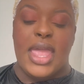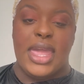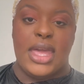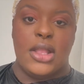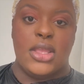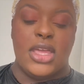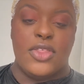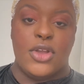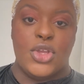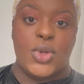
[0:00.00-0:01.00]
and
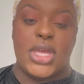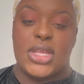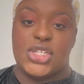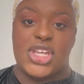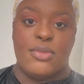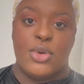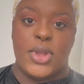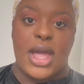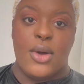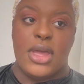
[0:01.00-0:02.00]
either you can shampoo
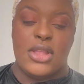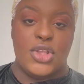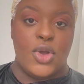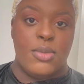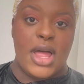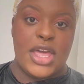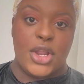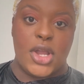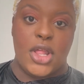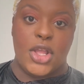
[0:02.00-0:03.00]
it out and, you know, apply
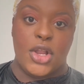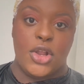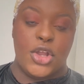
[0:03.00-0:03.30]
your color or